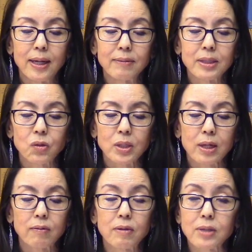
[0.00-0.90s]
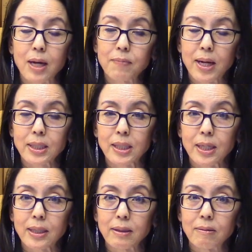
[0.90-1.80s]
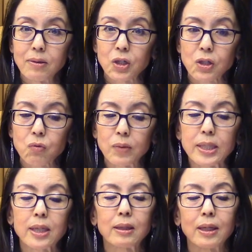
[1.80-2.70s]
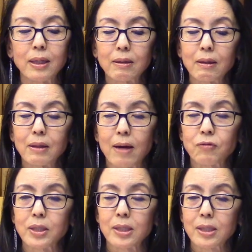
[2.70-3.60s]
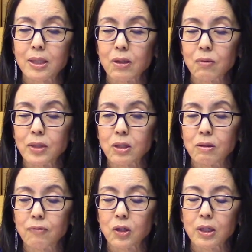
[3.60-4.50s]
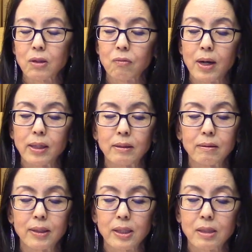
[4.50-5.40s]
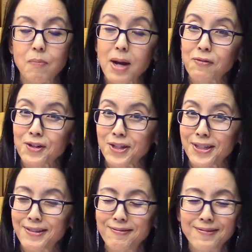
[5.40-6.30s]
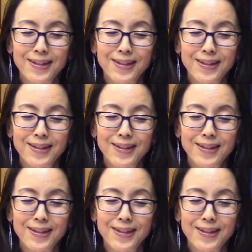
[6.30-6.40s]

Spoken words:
This was the cover of Time magazine just recently. The left is the original version. The right is my version.